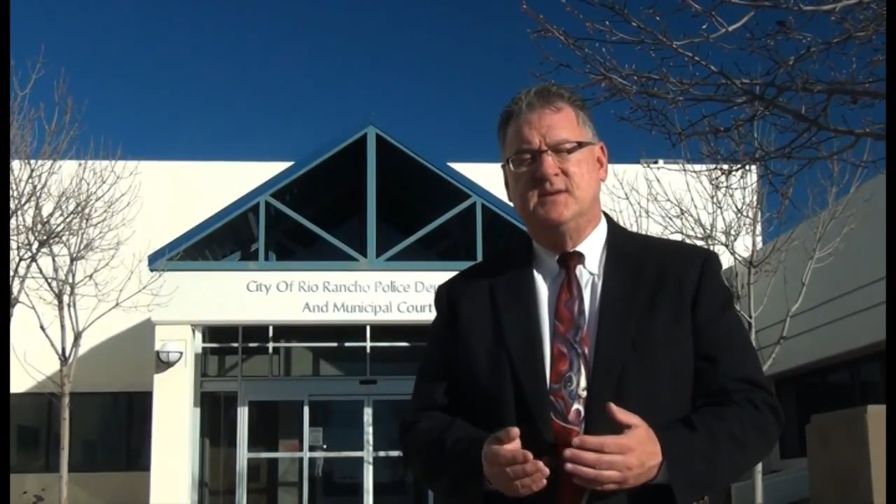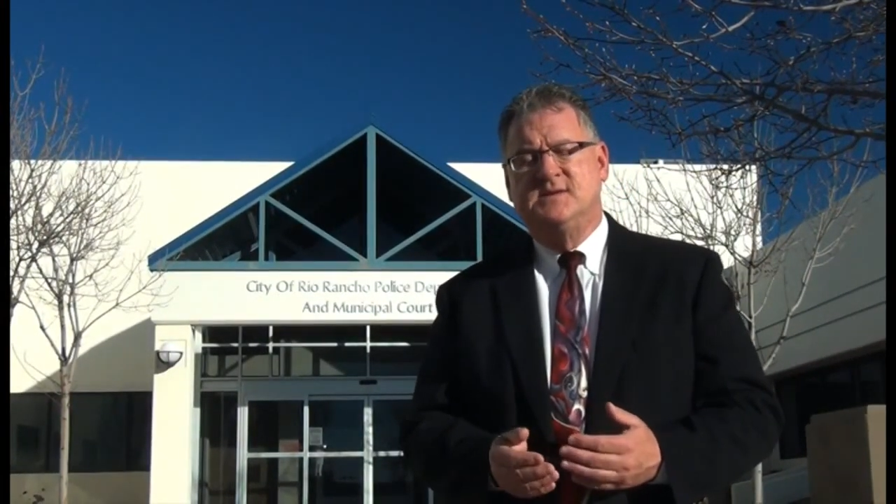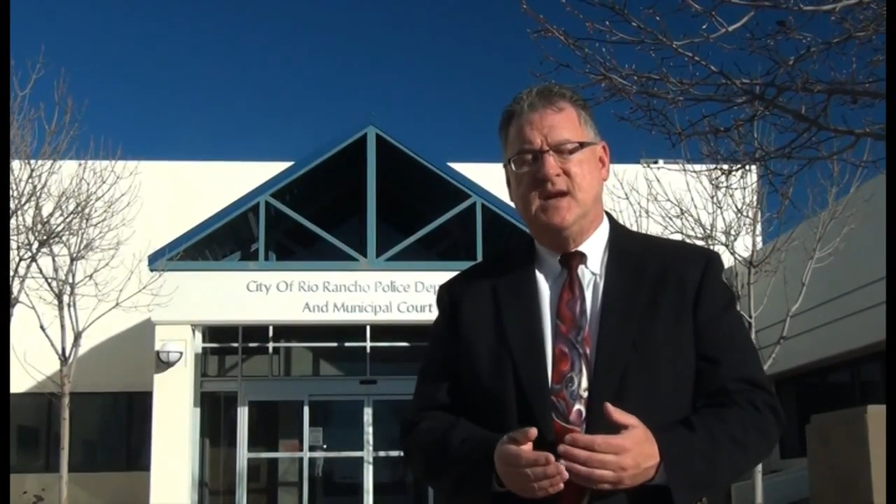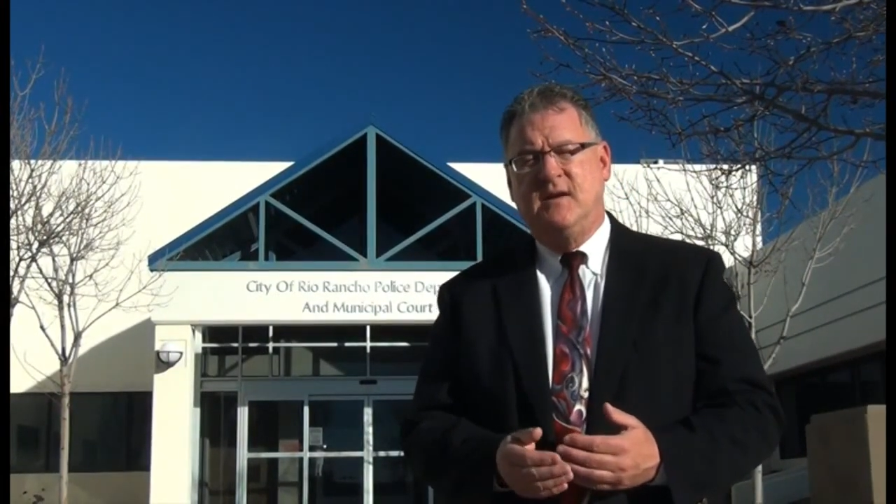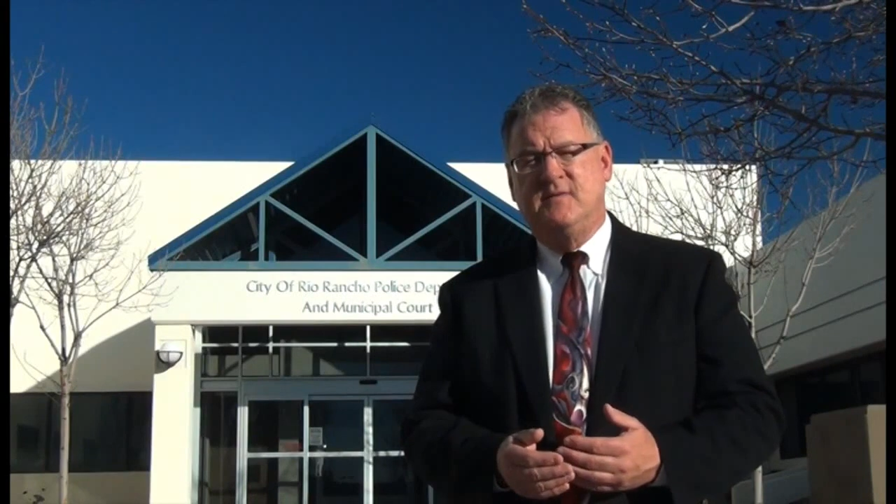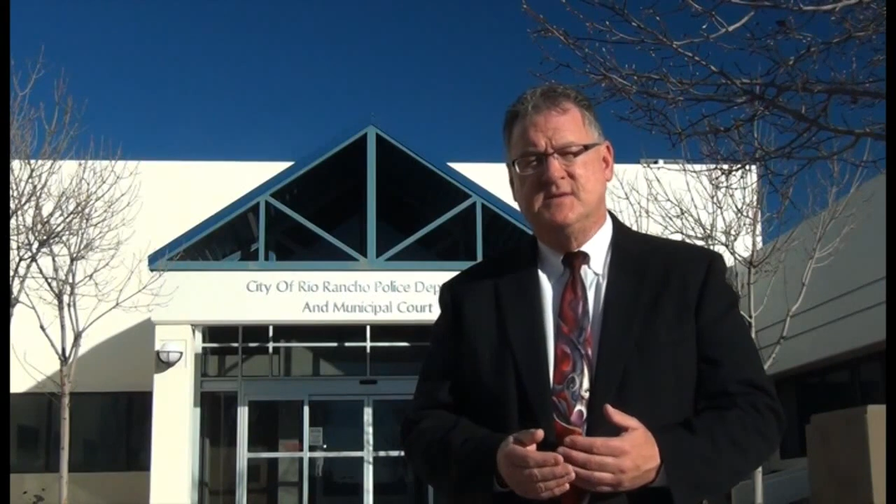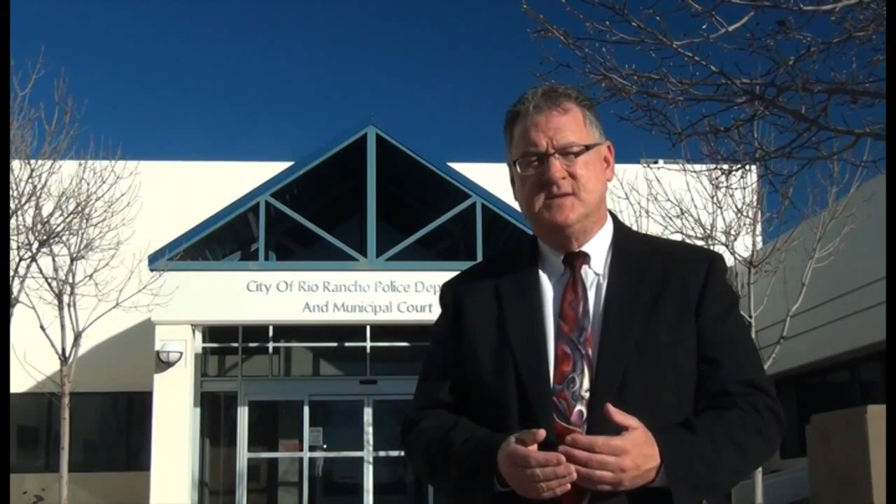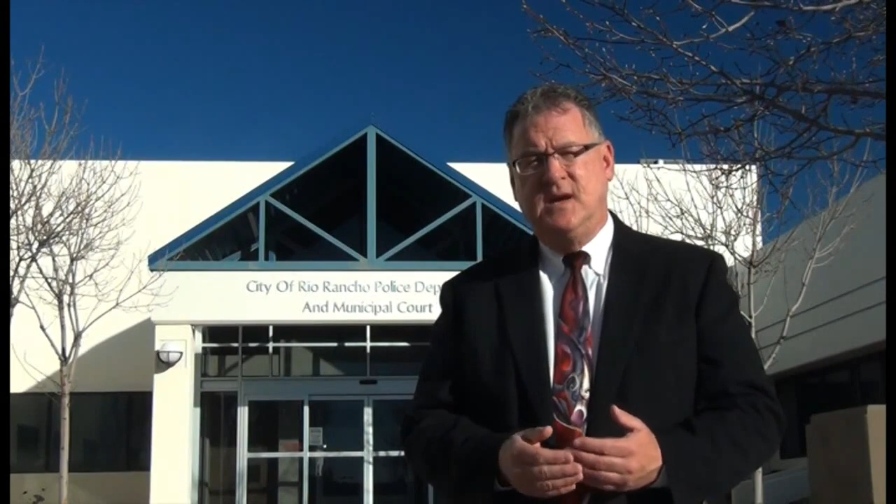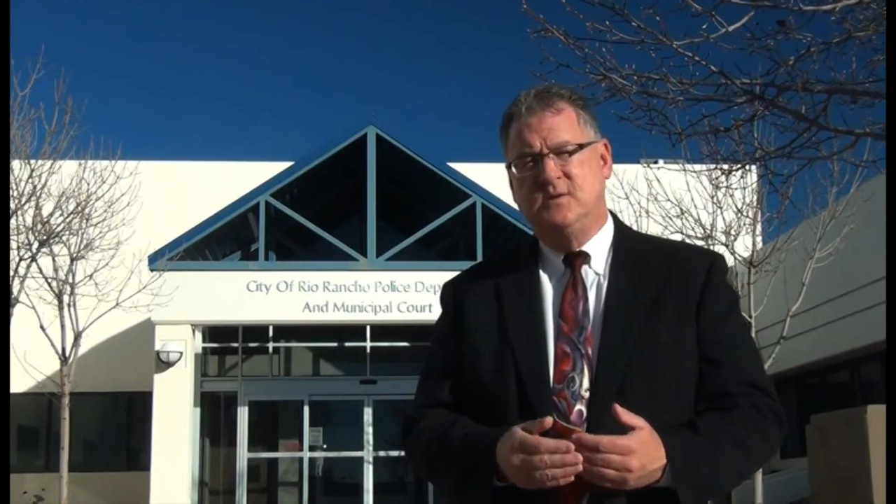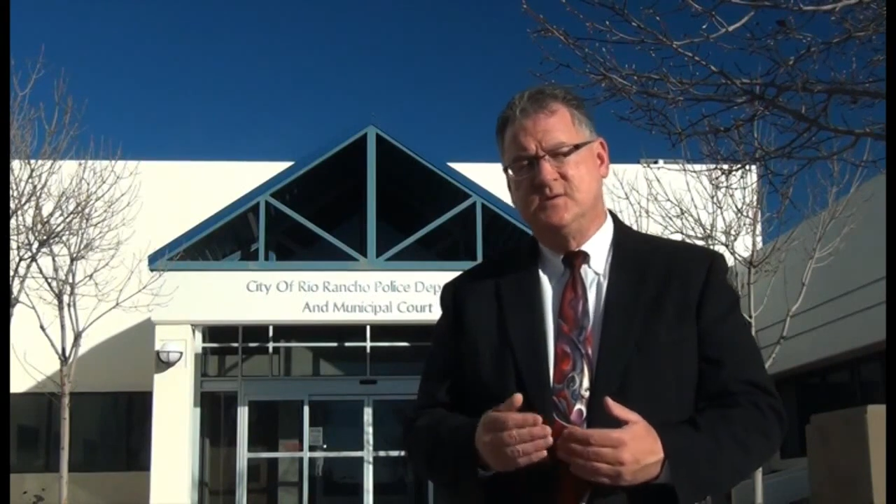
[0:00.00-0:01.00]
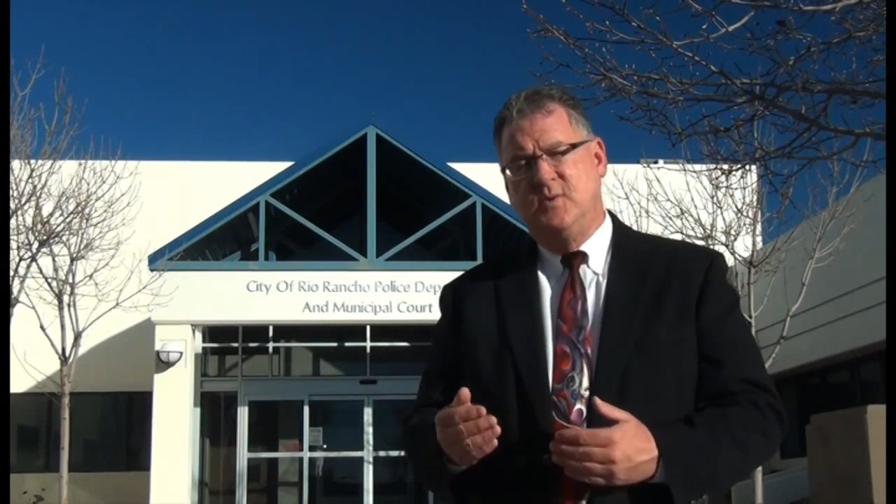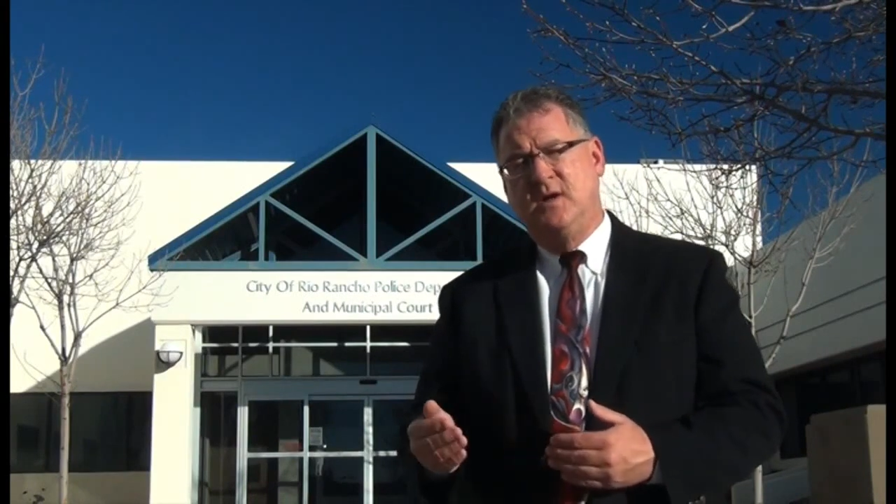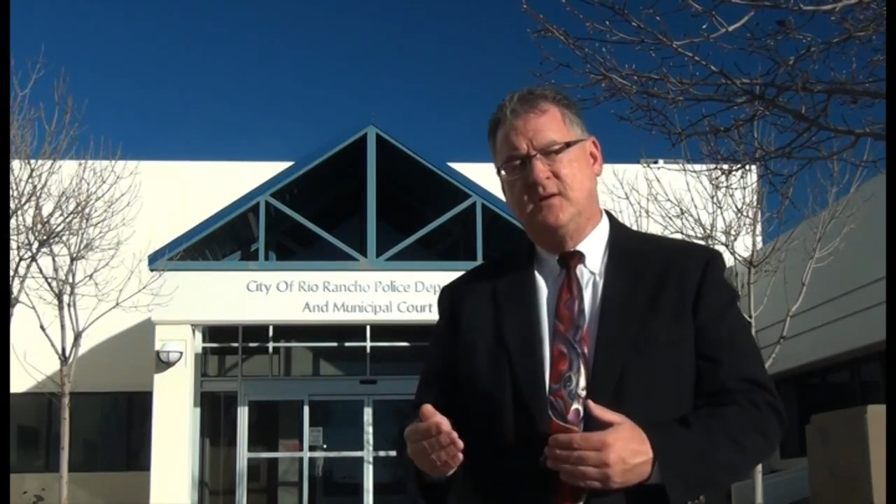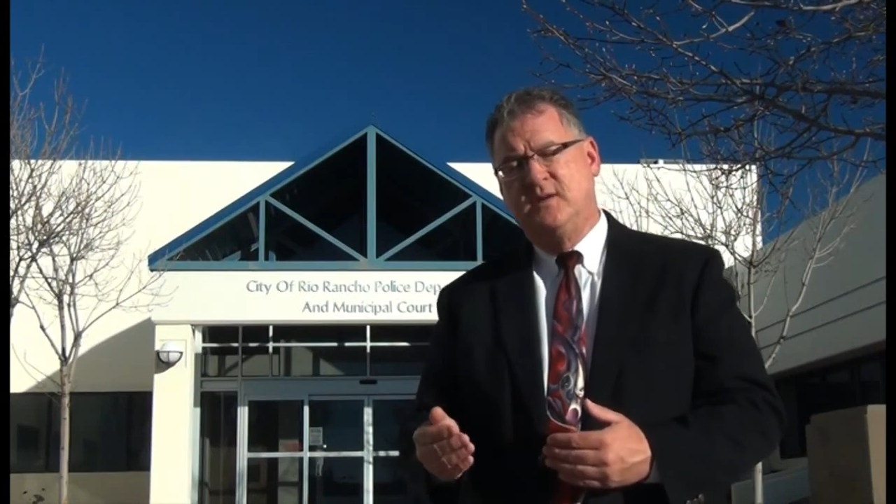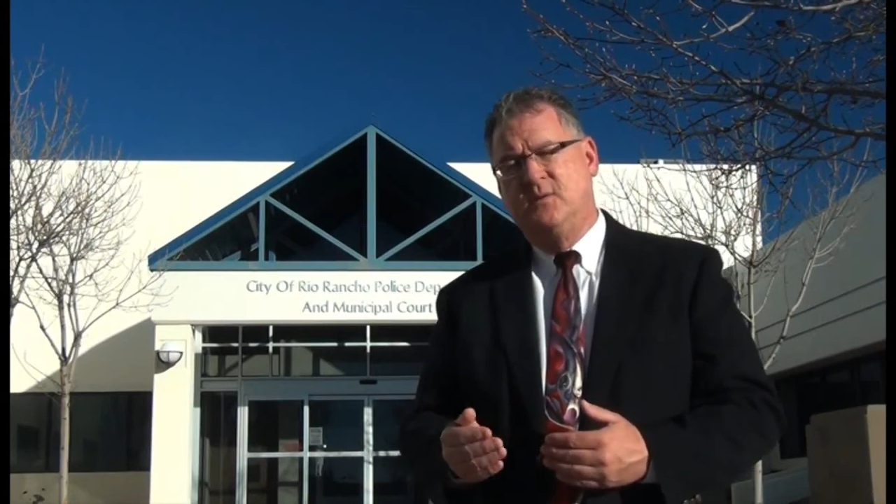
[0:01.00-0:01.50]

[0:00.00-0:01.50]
The staff is now smaller